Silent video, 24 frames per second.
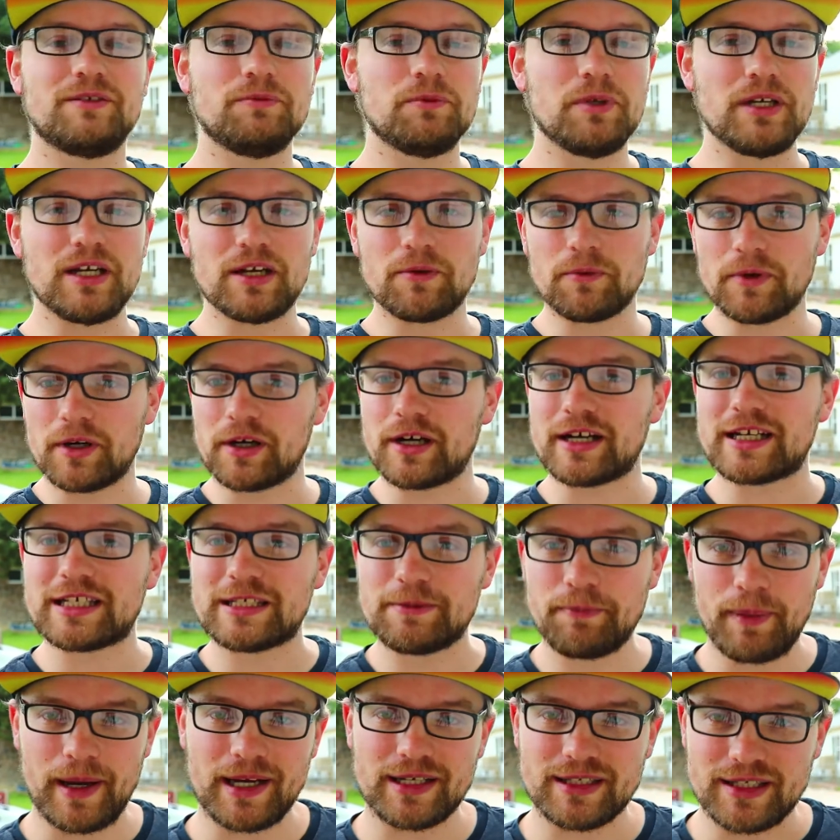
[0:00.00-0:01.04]
we, we're
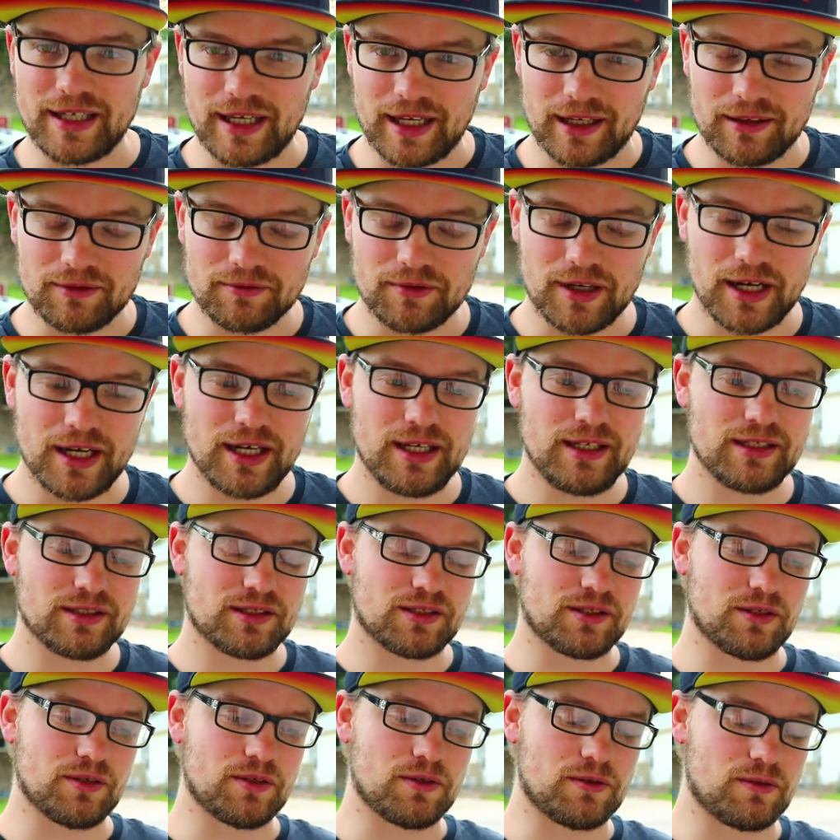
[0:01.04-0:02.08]
expecting, right?
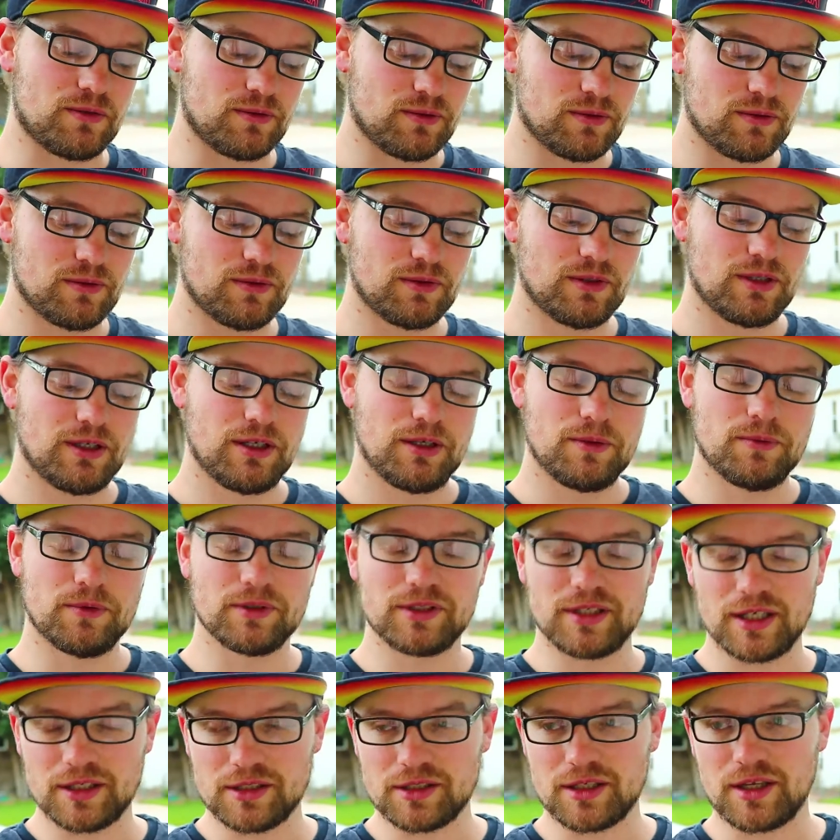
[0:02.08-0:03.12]
So,
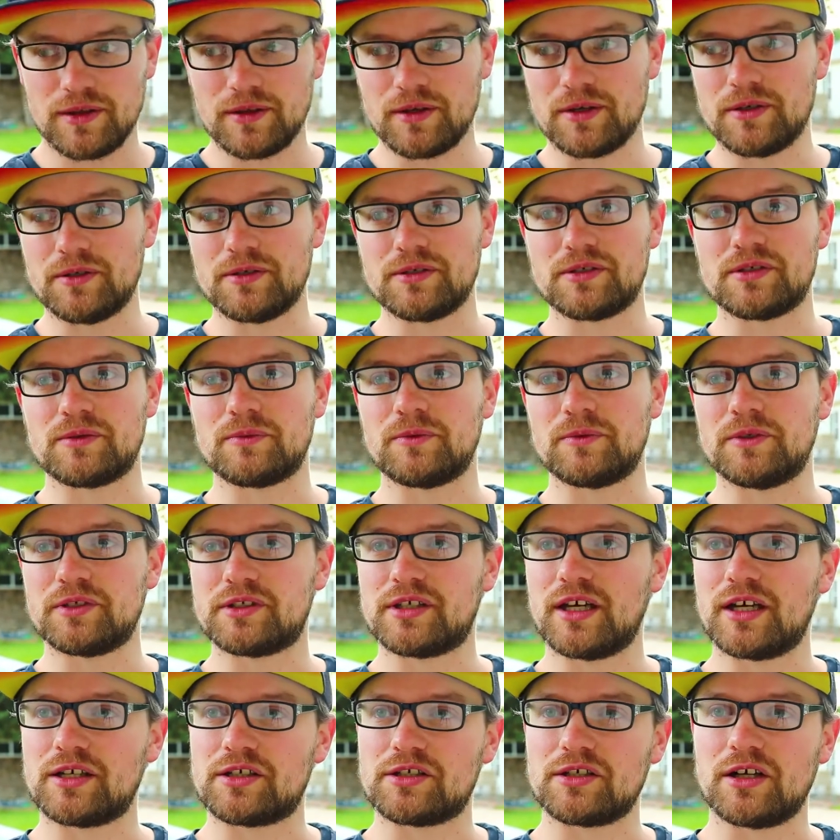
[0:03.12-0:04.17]
we'll touch on those and we'll
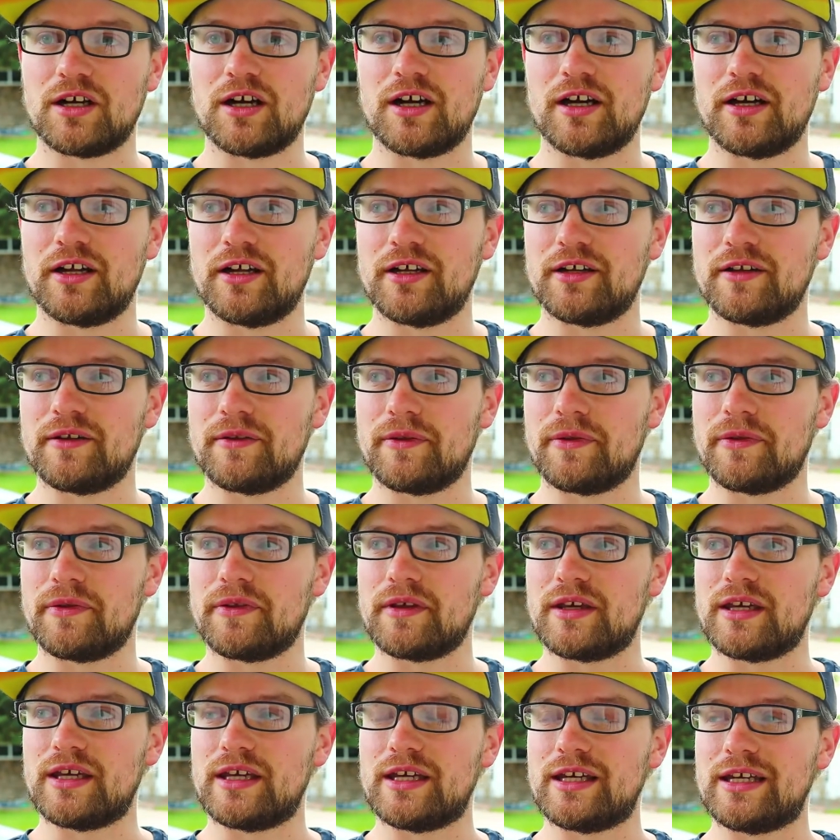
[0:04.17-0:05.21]
touch on
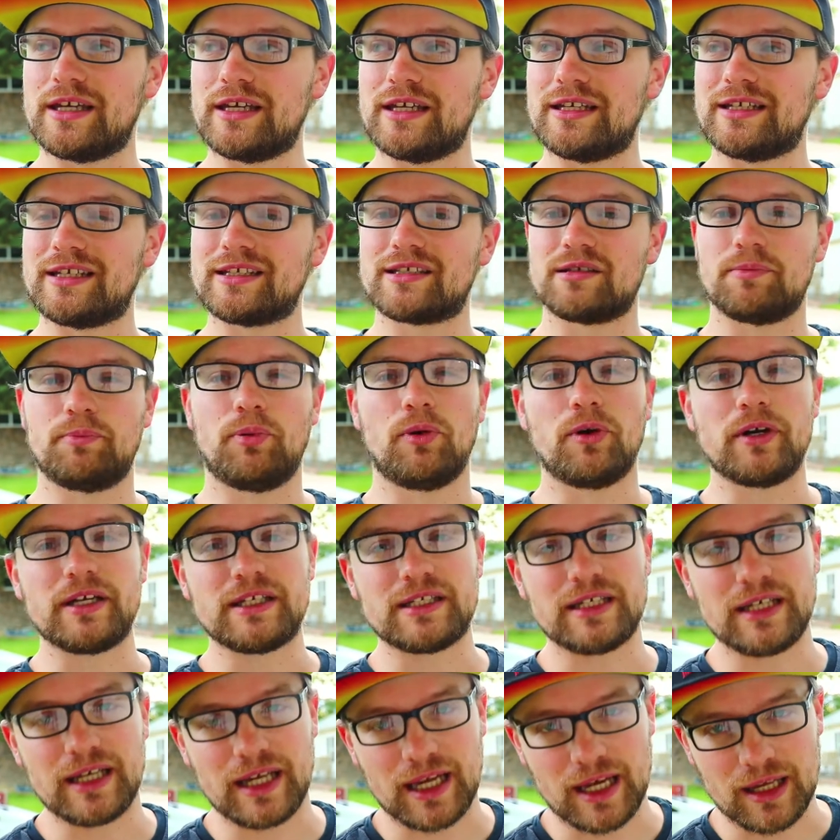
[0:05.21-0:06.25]
the
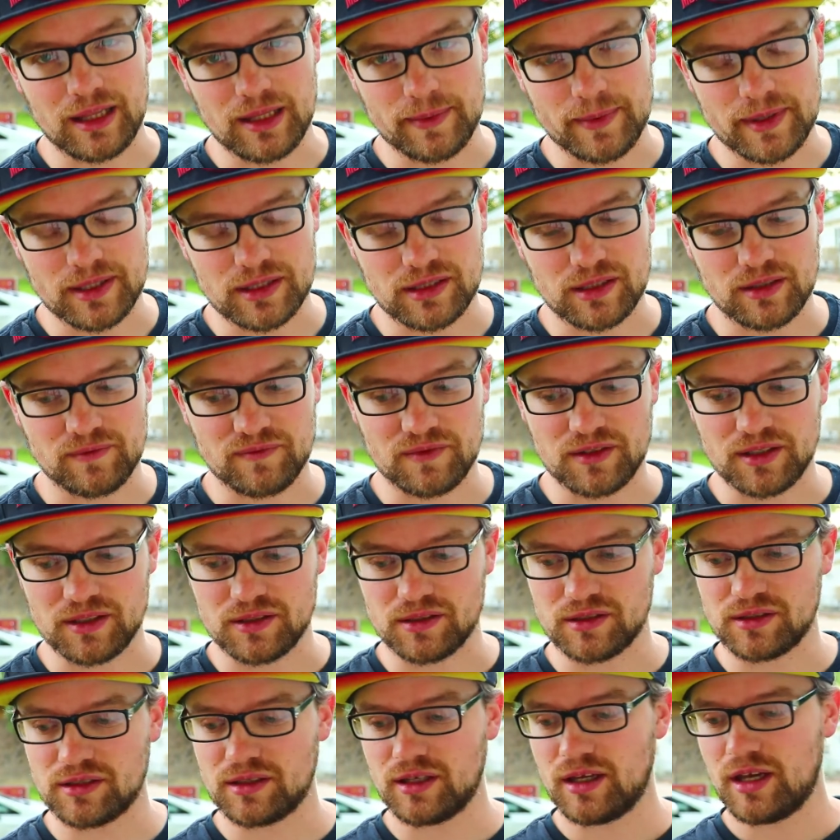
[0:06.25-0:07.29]
disappointing elements of
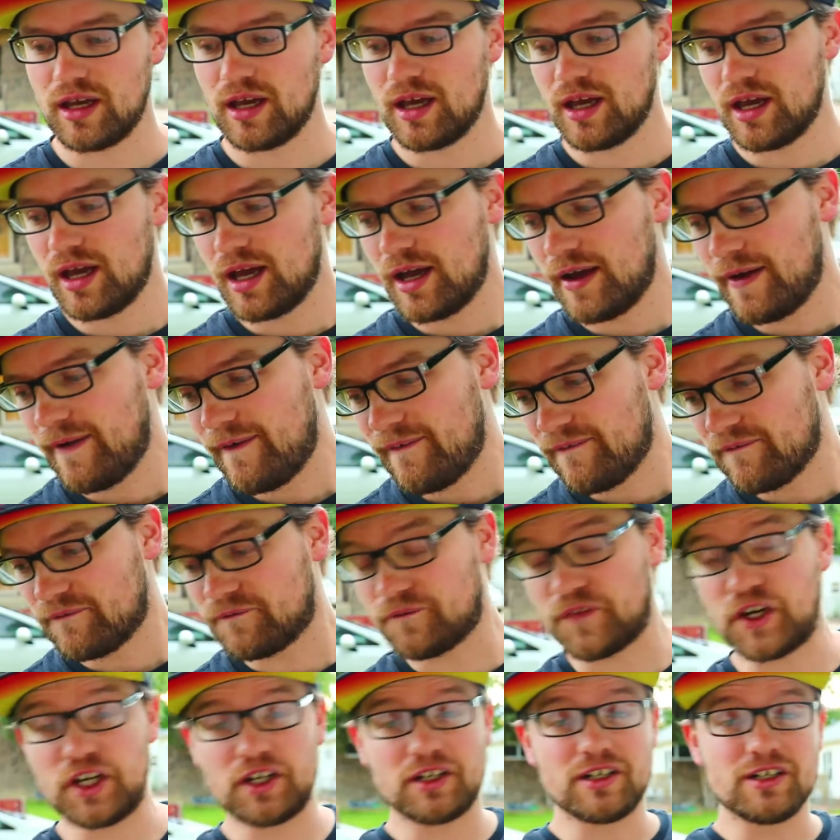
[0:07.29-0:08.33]
this.
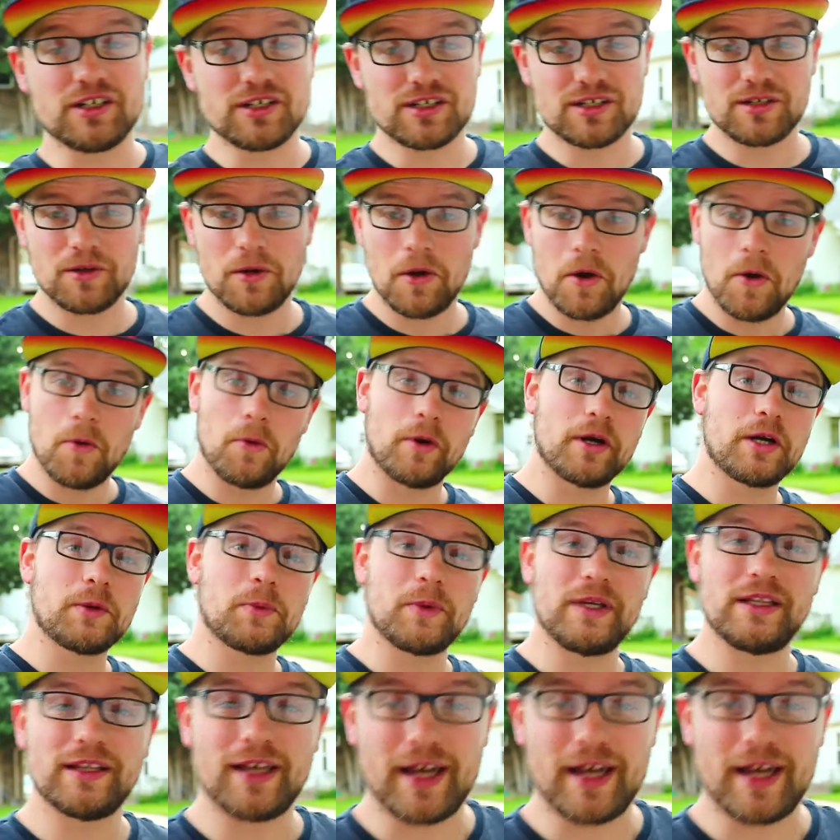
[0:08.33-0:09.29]
First, what did we